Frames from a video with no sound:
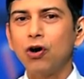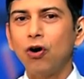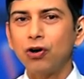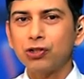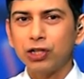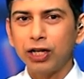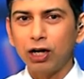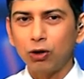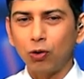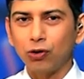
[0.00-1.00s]
on a
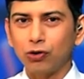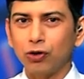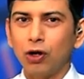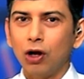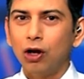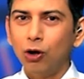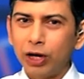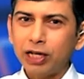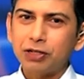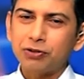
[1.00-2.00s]
single quarter.
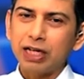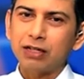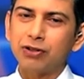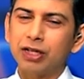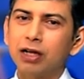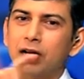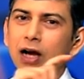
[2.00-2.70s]
Look at a trajectory.